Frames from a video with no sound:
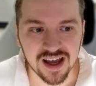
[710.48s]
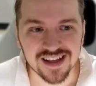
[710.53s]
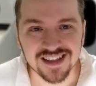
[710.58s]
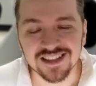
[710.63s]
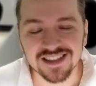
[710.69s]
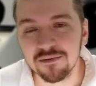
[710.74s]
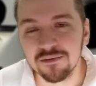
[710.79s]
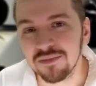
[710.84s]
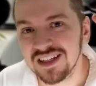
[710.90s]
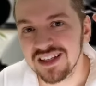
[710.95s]

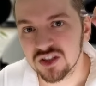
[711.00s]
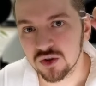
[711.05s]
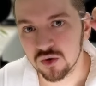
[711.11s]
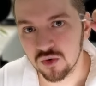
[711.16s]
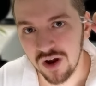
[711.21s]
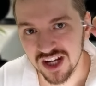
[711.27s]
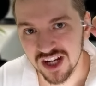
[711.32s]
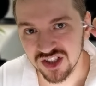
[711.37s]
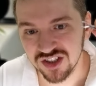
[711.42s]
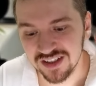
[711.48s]
simply
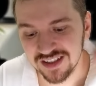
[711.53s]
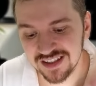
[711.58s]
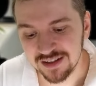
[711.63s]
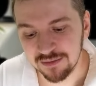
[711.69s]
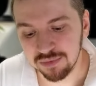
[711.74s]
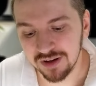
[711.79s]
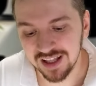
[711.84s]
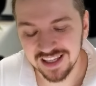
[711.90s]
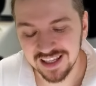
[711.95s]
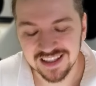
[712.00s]
scratched the
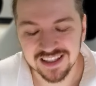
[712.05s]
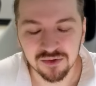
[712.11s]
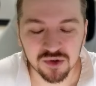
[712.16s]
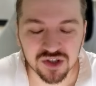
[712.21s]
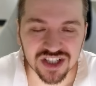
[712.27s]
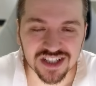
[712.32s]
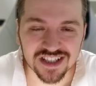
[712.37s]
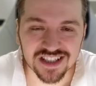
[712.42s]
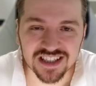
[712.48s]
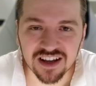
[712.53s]
plate, which
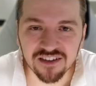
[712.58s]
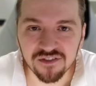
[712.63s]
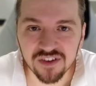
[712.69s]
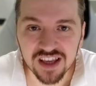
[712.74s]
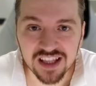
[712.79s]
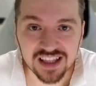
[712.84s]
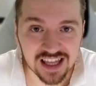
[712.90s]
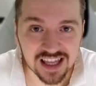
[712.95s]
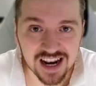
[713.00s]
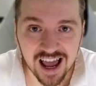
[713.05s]
is
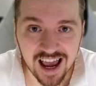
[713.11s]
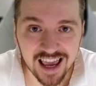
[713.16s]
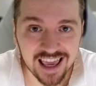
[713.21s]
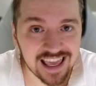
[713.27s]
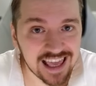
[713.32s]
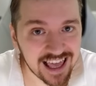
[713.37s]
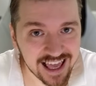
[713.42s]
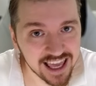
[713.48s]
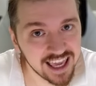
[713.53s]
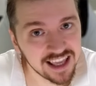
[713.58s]
something that I
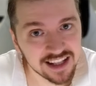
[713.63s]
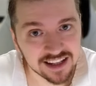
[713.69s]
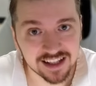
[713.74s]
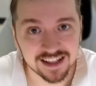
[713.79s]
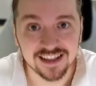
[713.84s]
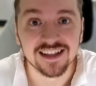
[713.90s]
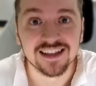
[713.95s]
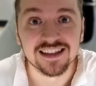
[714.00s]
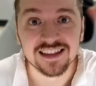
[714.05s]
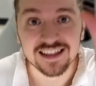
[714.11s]
hated.
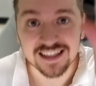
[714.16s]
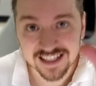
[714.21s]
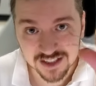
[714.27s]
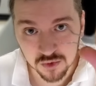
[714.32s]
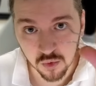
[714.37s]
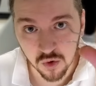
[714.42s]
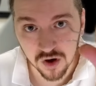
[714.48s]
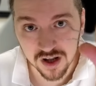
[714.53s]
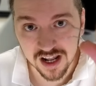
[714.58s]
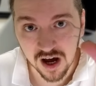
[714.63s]
This
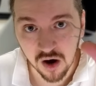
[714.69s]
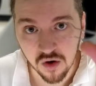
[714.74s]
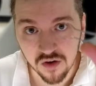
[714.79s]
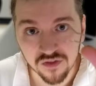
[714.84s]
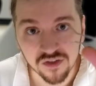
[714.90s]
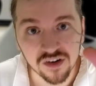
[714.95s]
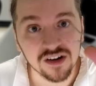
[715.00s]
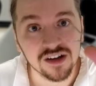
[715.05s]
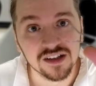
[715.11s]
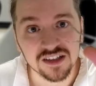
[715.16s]
one,
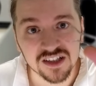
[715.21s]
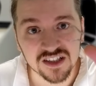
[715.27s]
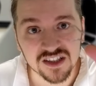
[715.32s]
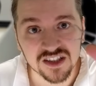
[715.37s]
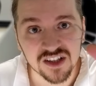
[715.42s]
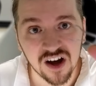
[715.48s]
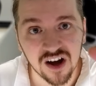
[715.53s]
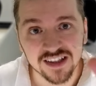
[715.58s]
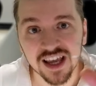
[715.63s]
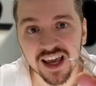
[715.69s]
however, does
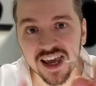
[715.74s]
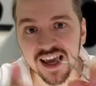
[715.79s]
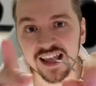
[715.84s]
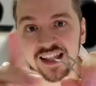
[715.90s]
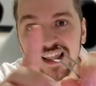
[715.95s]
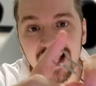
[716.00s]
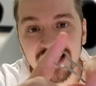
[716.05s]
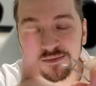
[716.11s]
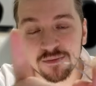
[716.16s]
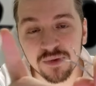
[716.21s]
not. It
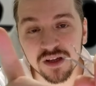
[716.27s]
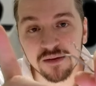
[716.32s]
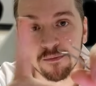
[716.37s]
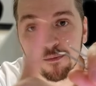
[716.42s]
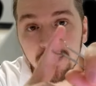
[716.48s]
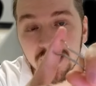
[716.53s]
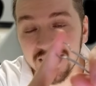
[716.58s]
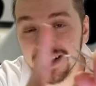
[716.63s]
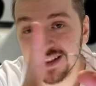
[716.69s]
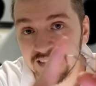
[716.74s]
has been
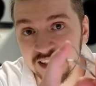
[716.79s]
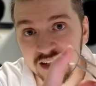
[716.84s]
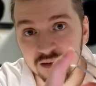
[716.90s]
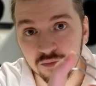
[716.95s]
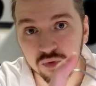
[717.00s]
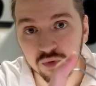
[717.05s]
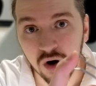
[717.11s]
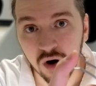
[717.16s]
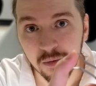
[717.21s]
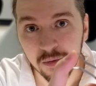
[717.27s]
bent in
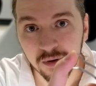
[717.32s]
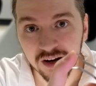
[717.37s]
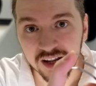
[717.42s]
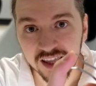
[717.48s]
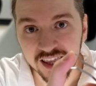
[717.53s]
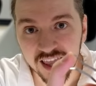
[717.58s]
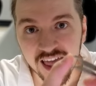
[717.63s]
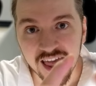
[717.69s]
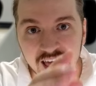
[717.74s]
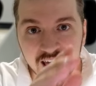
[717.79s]

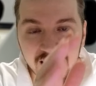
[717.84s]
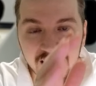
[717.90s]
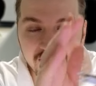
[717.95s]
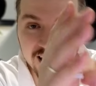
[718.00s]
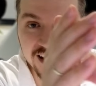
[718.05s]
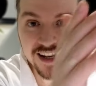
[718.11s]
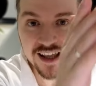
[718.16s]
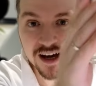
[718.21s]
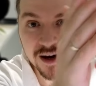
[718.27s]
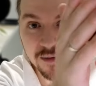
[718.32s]
properly
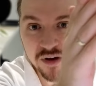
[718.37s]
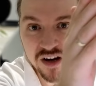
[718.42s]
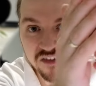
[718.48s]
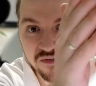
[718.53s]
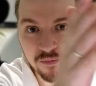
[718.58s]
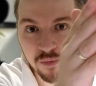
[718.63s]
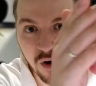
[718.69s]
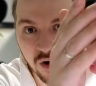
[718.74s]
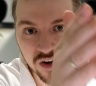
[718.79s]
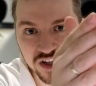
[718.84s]
and a bit
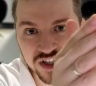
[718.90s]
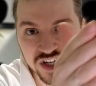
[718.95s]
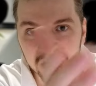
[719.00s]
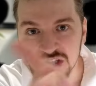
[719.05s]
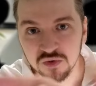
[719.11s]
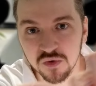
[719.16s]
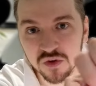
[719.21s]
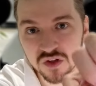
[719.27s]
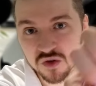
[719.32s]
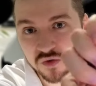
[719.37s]
of polish
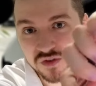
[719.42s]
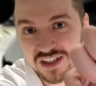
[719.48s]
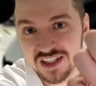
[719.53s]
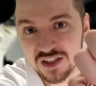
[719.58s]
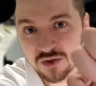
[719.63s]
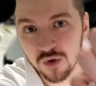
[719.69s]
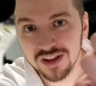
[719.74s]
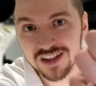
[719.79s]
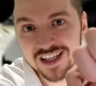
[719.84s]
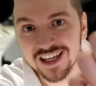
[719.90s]
as well, so this
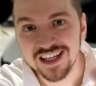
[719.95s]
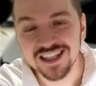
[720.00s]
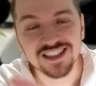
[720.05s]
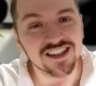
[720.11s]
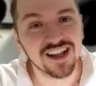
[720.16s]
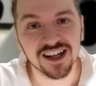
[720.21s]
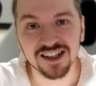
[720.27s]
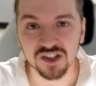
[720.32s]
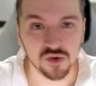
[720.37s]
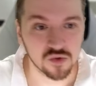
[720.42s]
one is not